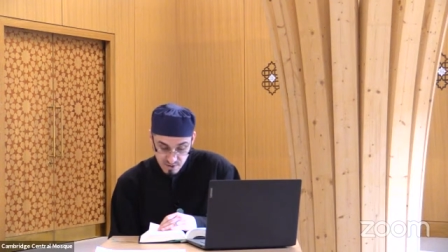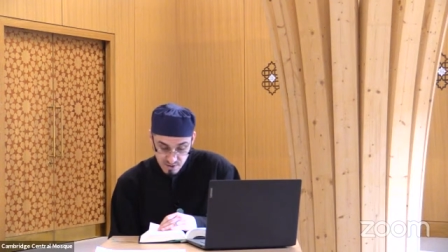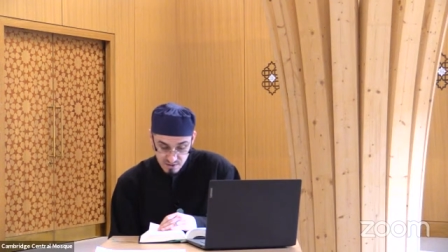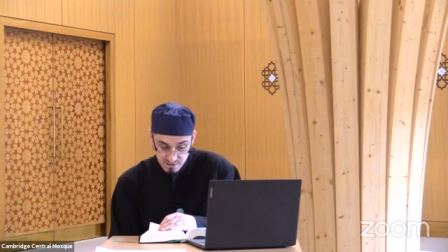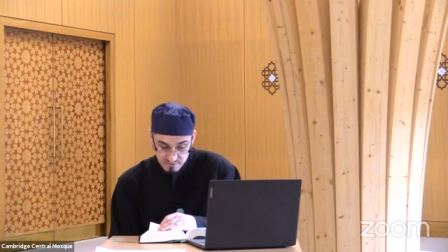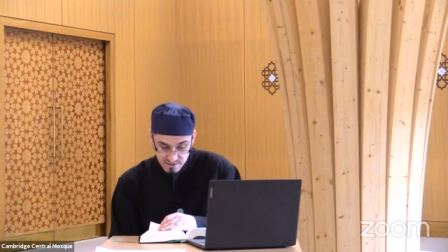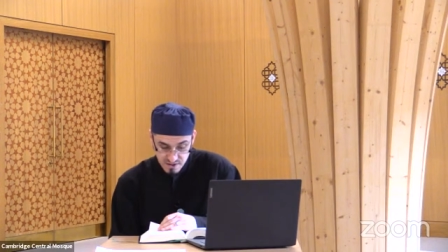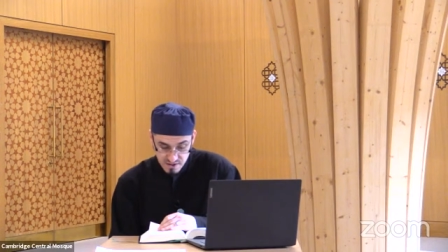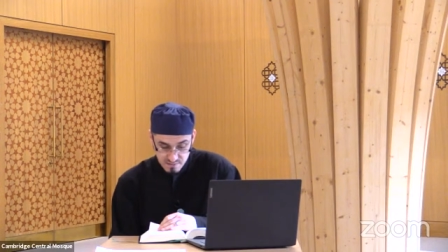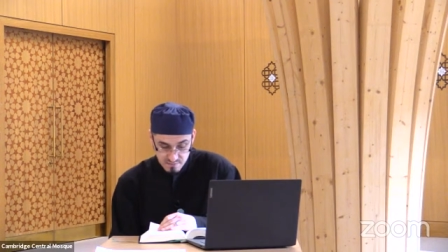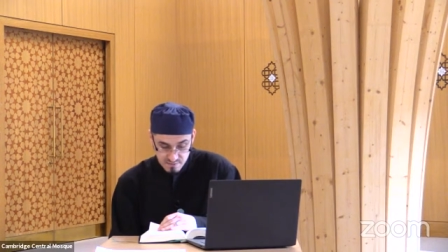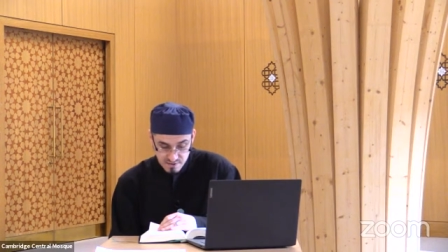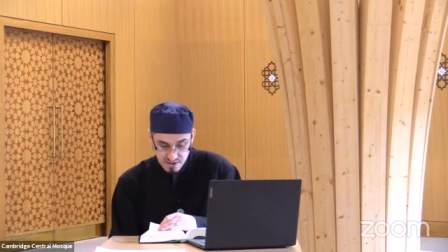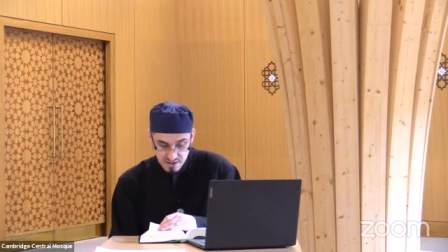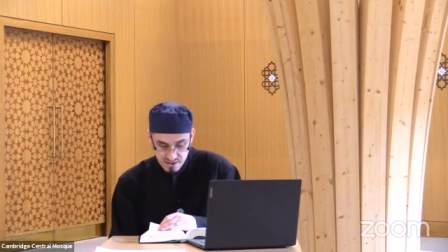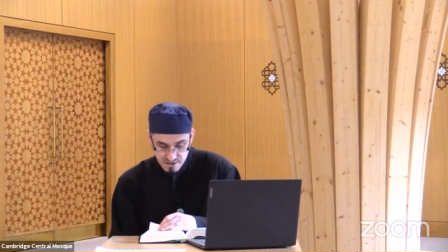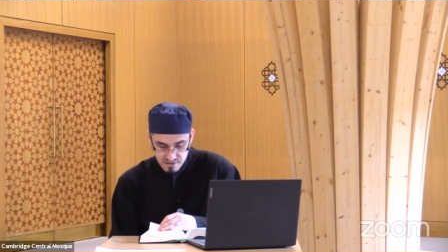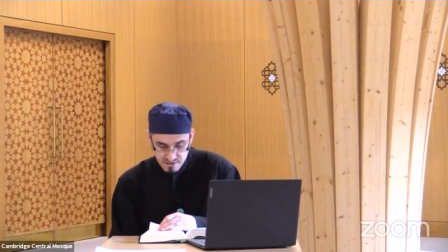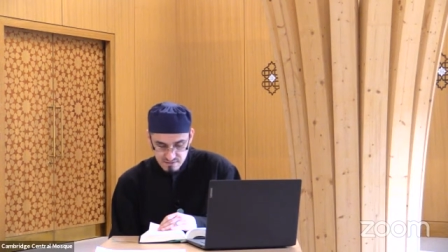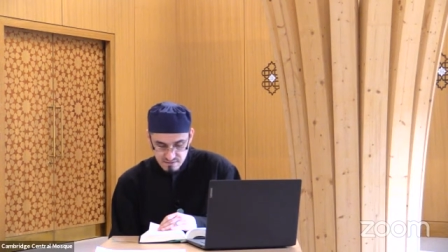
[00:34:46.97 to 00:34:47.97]
One of them
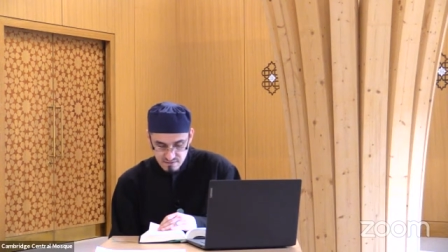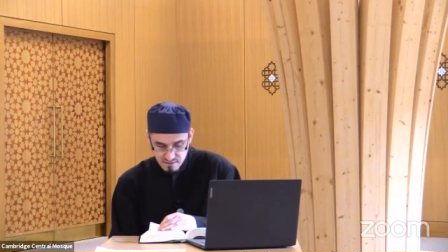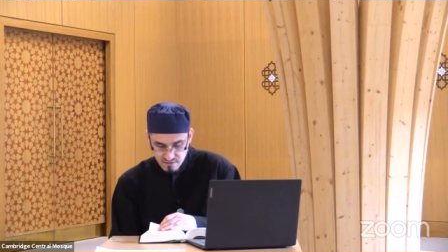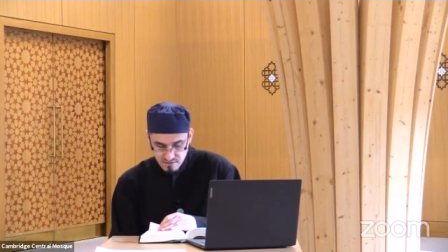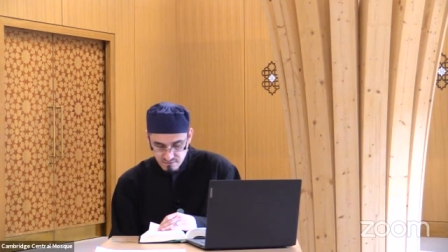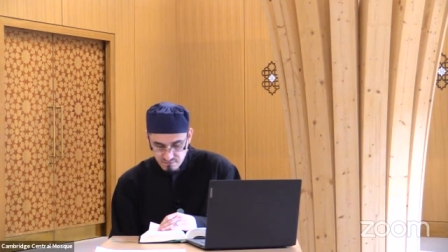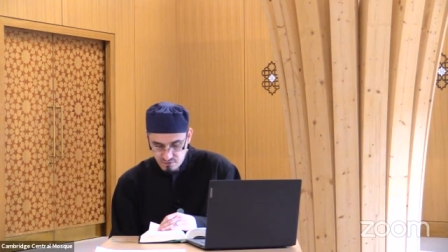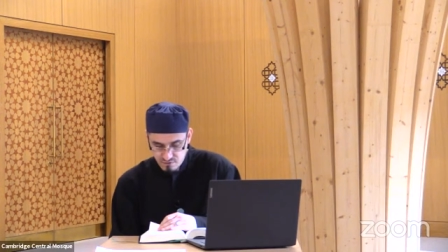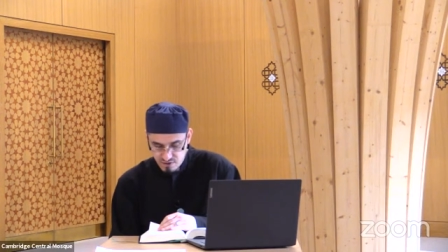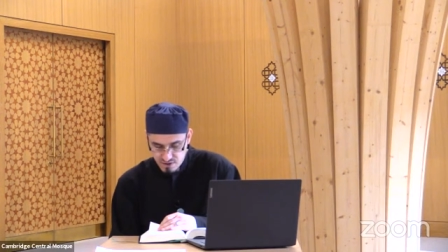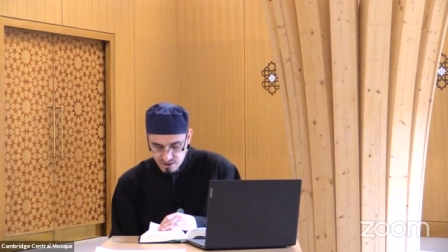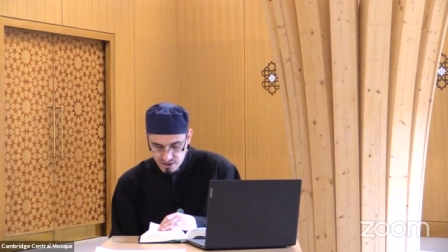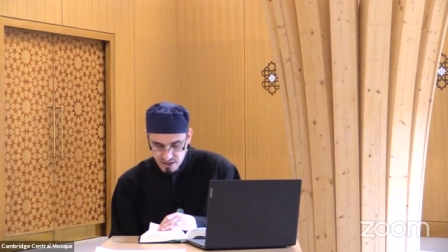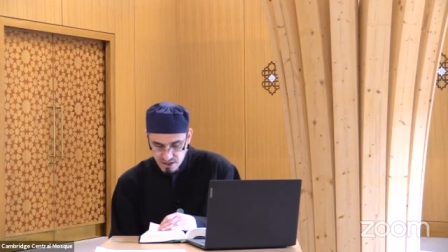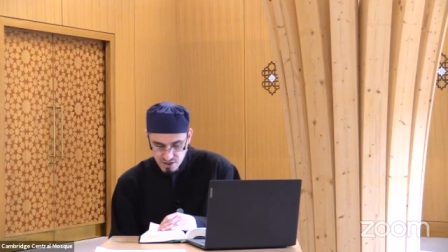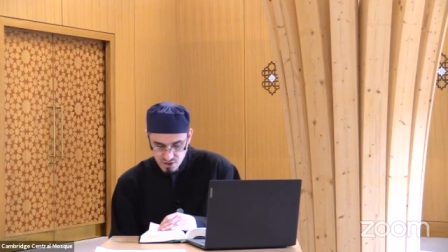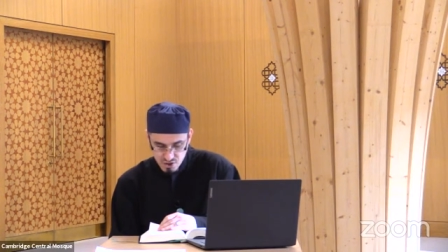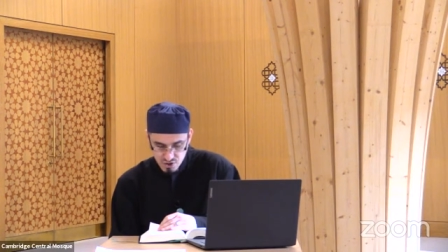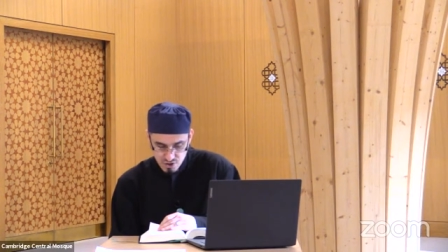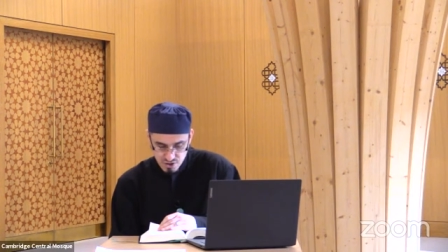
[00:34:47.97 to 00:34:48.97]
really is
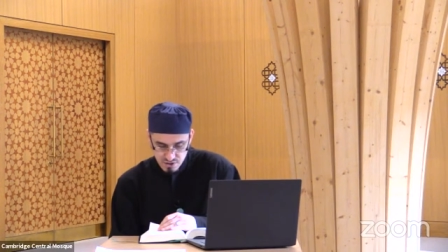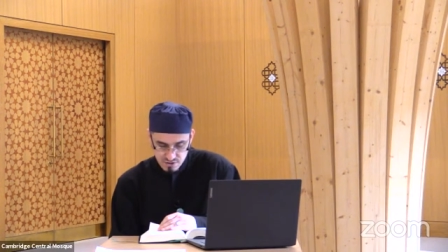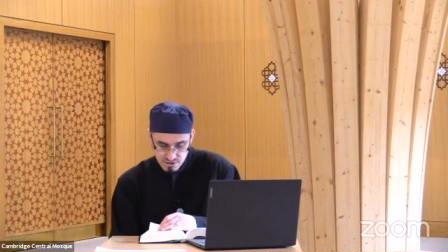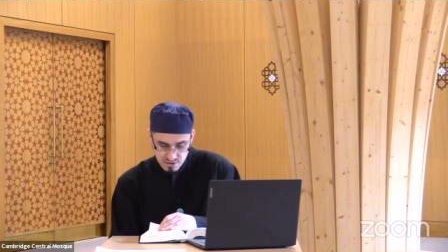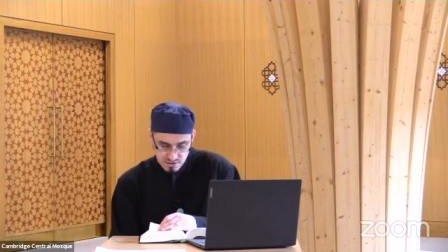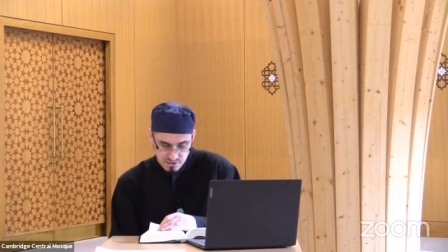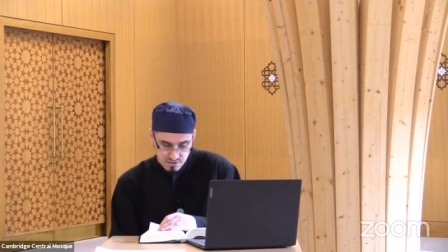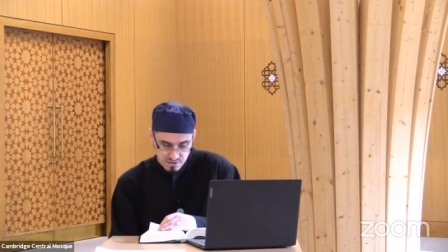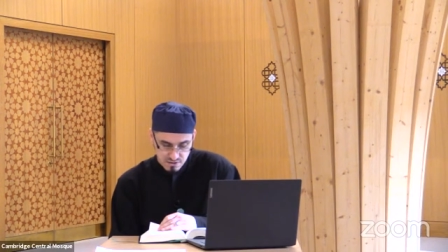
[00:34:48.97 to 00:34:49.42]
fornication